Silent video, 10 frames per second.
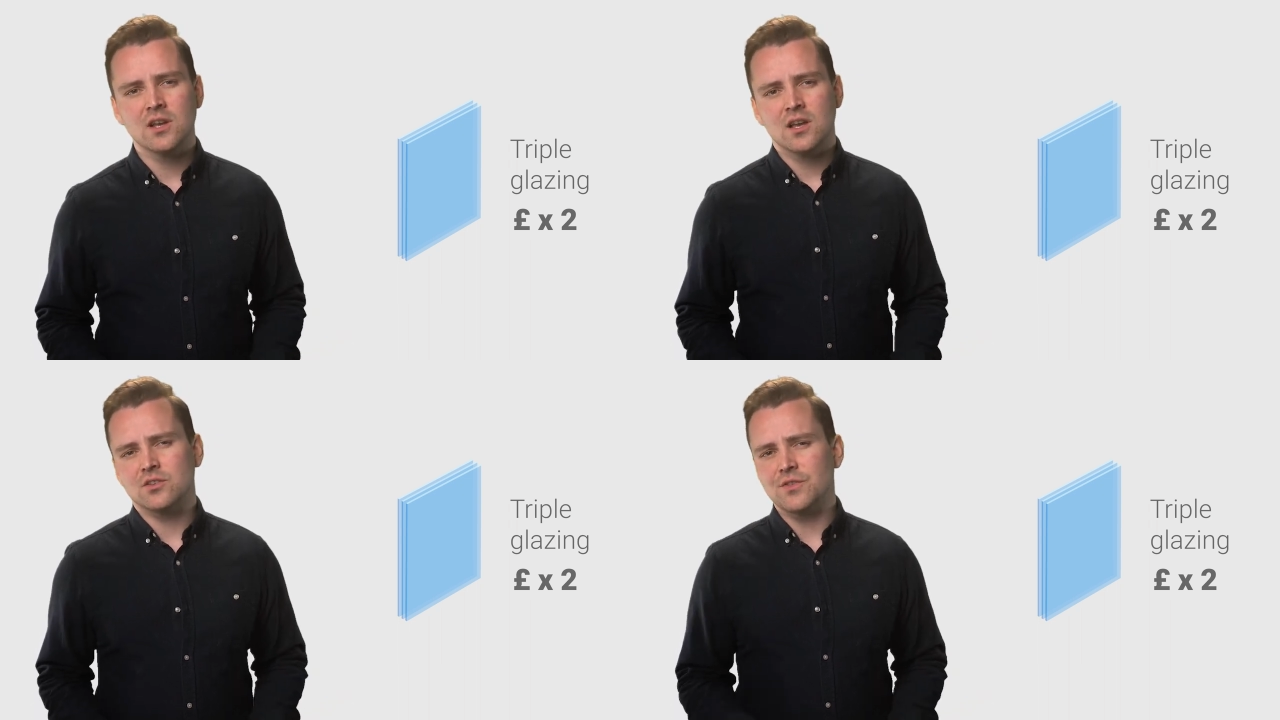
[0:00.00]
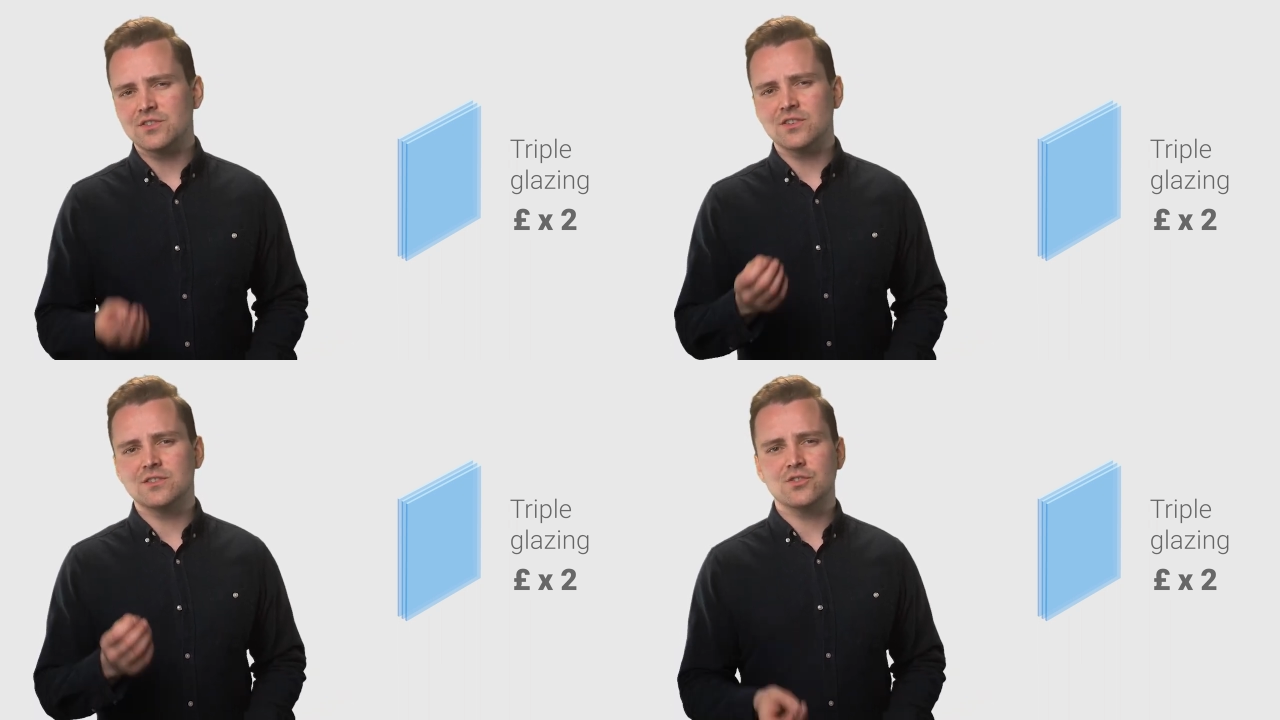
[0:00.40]
so this
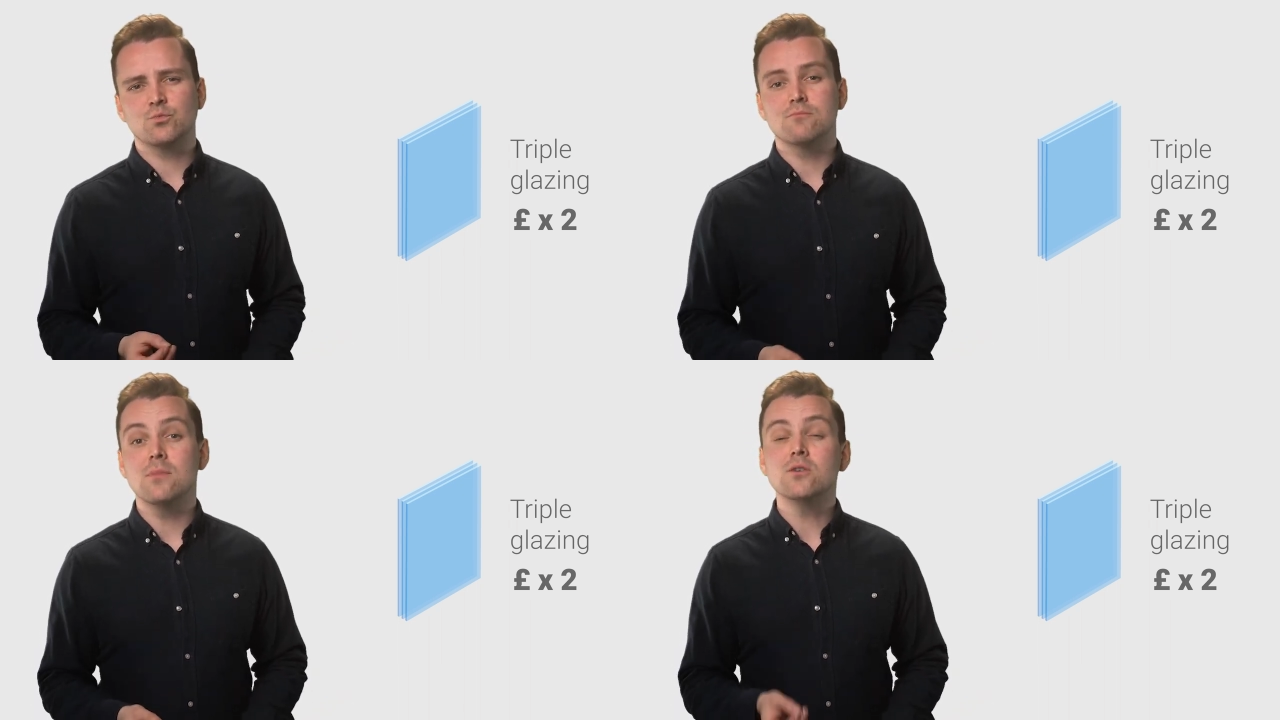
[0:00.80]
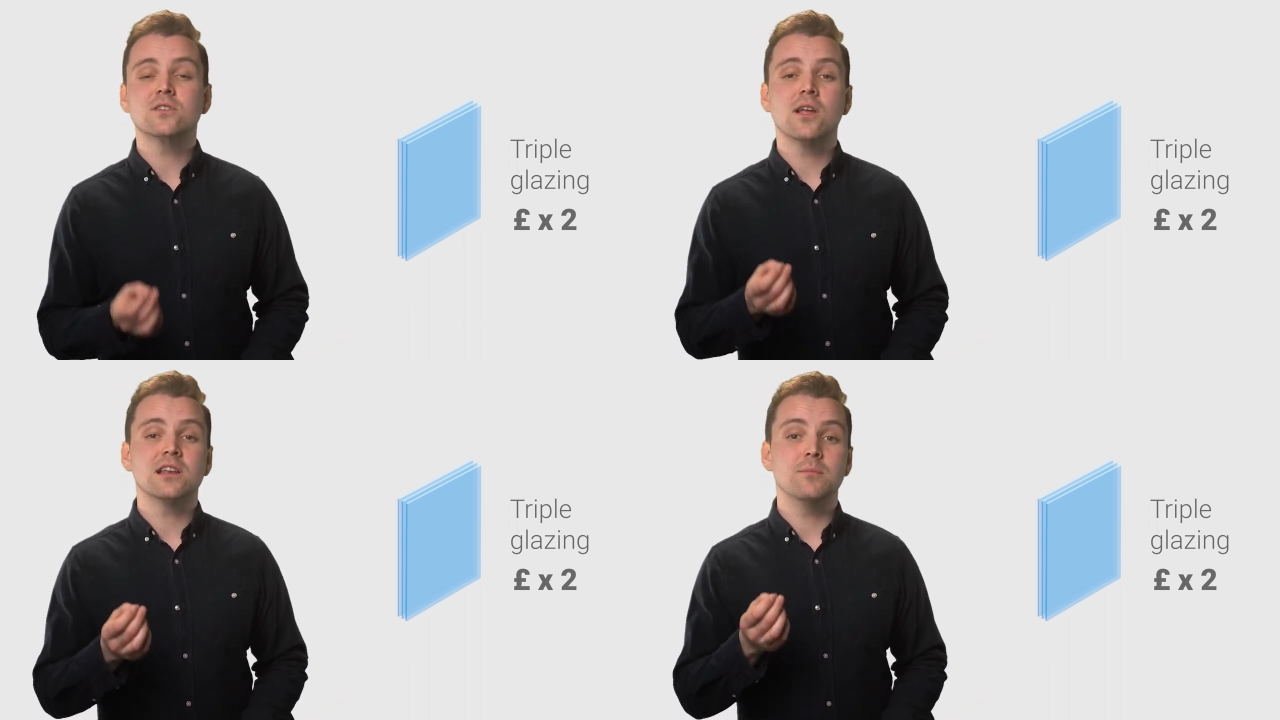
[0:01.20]
decision will most
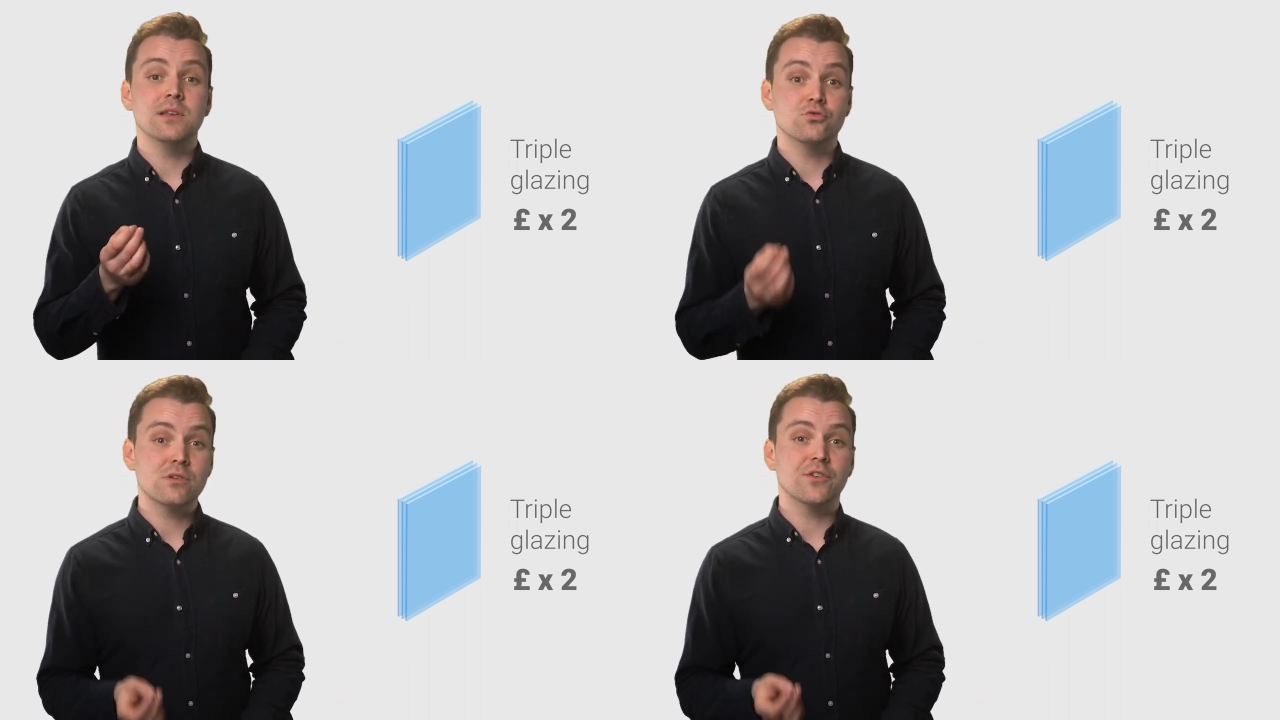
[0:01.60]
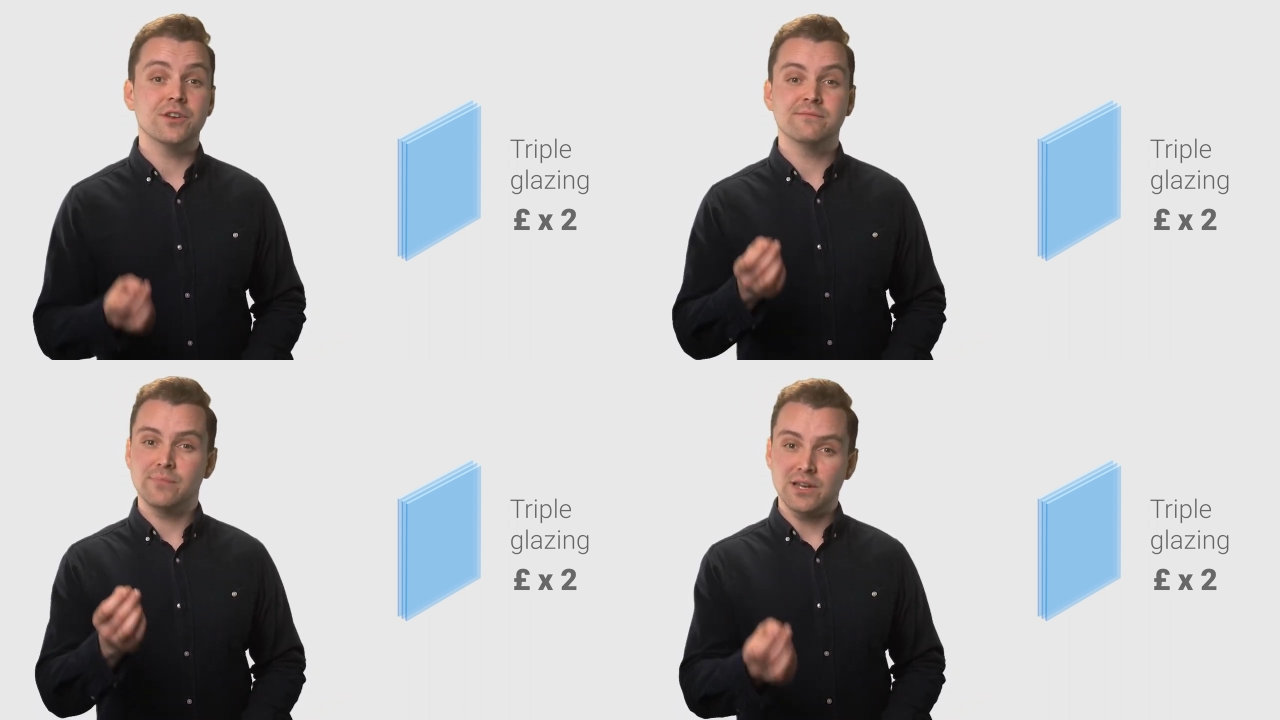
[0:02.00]
likely be
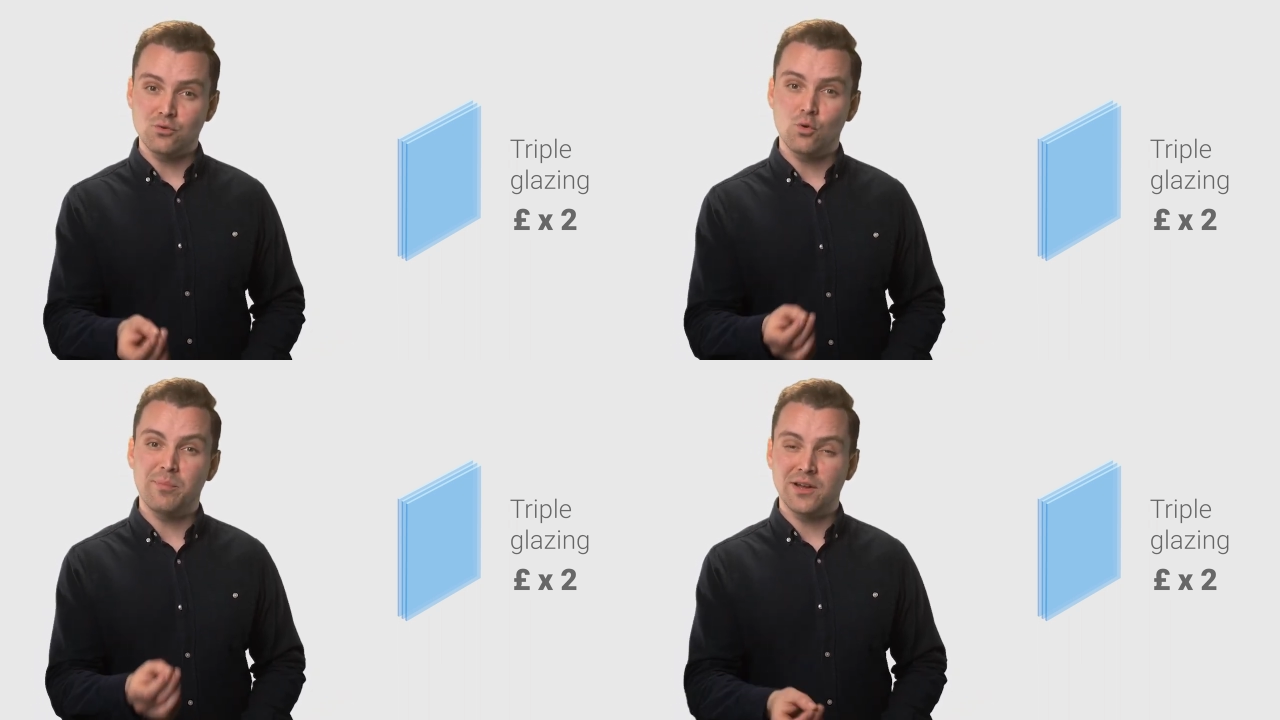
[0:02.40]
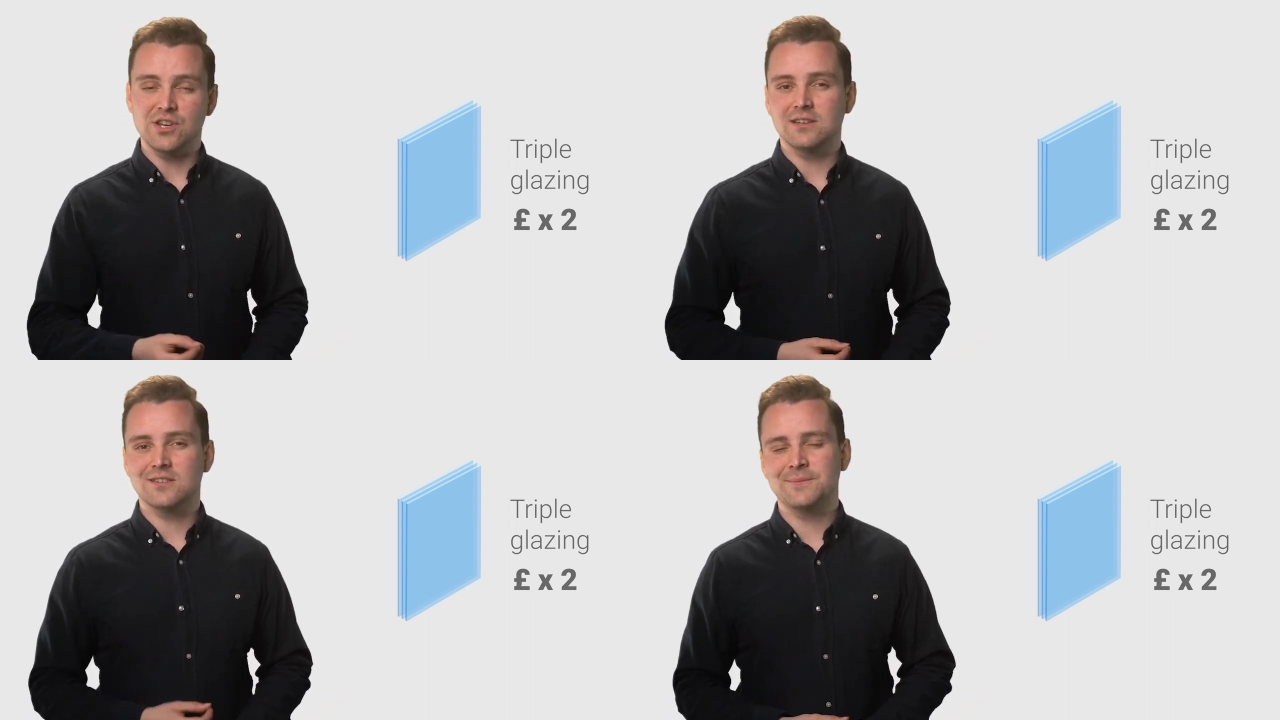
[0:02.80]
driven by your
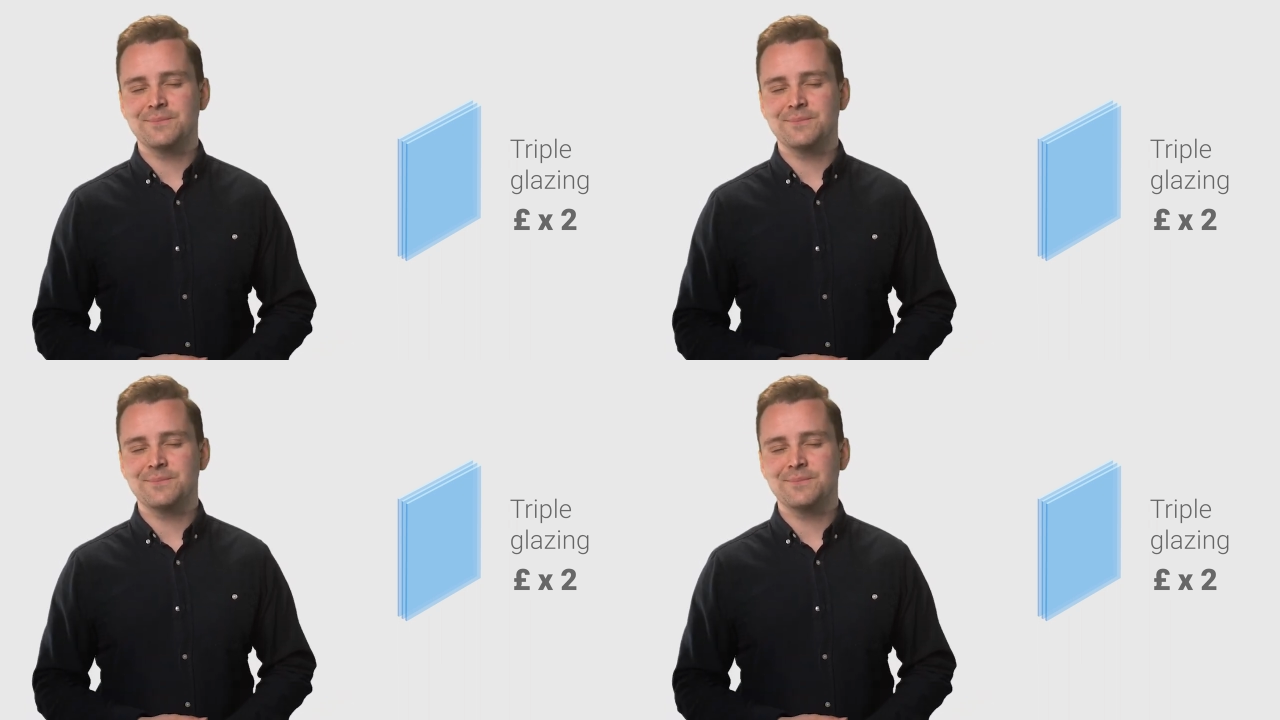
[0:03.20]
budget.